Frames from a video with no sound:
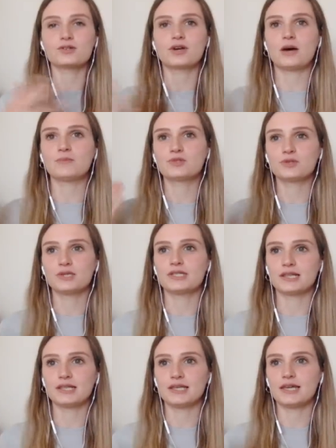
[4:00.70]
to come to
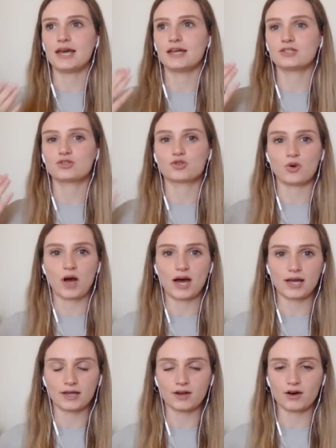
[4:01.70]
Italy and
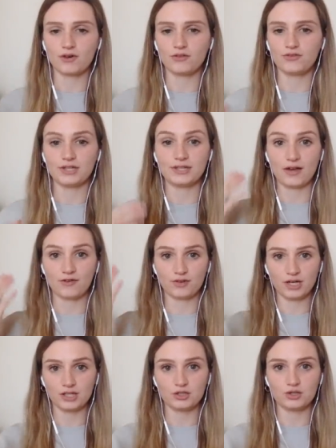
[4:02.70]
try coffee,
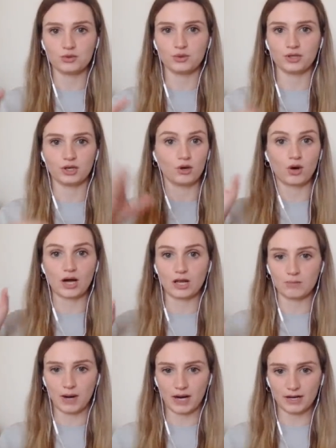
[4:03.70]
definitely do in local
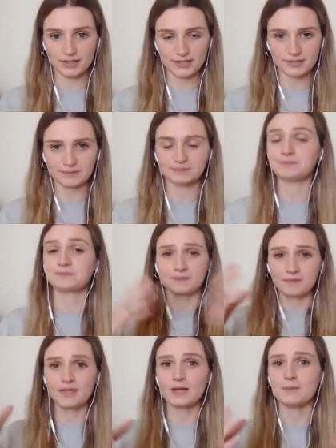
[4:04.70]
bars.
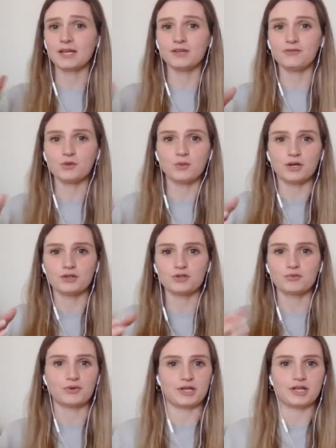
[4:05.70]
But if you want
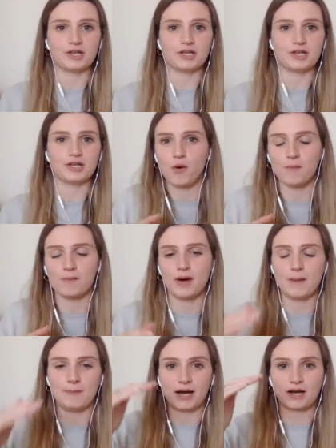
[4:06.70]
to bring home
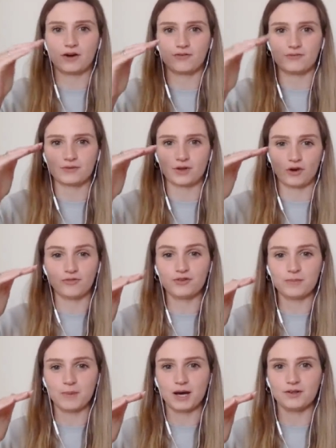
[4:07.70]
a pack of
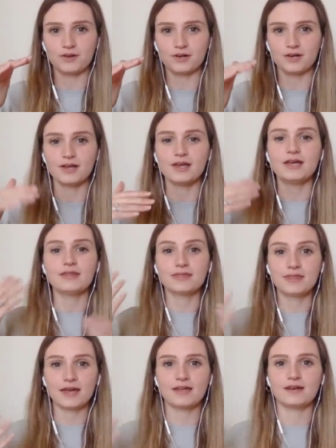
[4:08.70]
coffee powder,
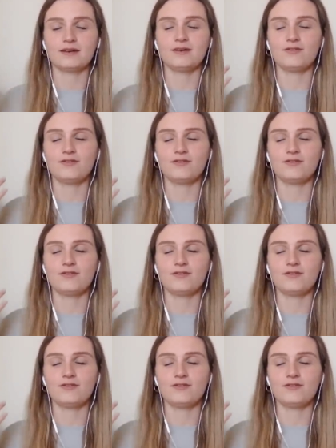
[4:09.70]
then